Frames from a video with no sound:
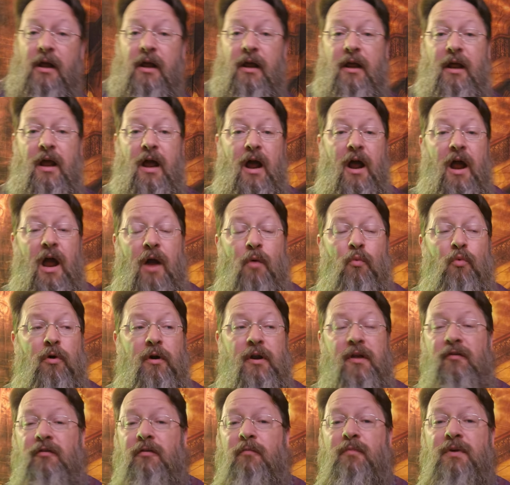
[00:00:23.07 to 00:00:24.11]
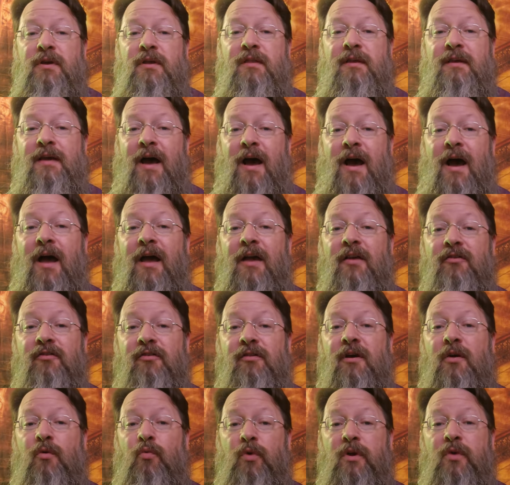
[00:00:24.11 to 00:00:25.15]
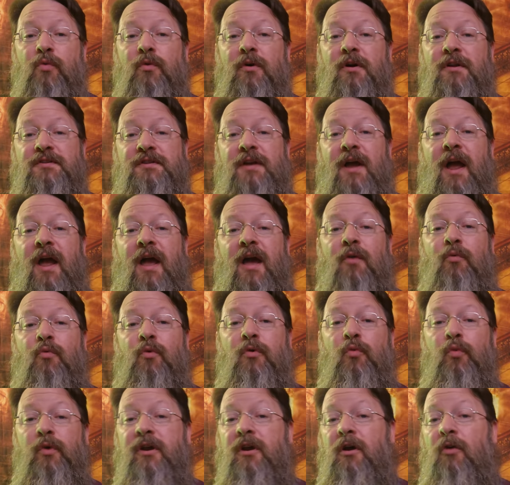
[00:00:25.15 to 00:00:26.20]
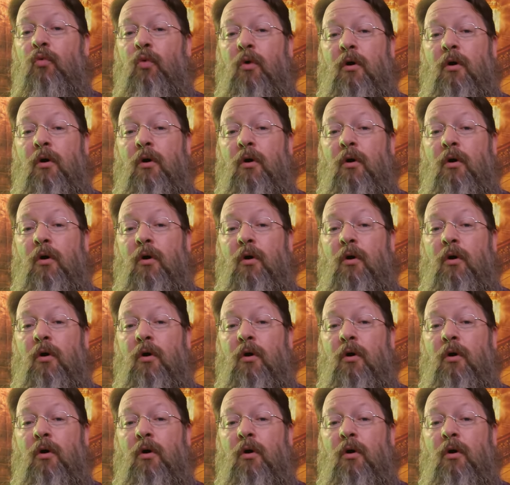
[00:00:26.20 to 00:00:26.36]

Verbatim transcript: I, want it to be the eyes that we once had when we could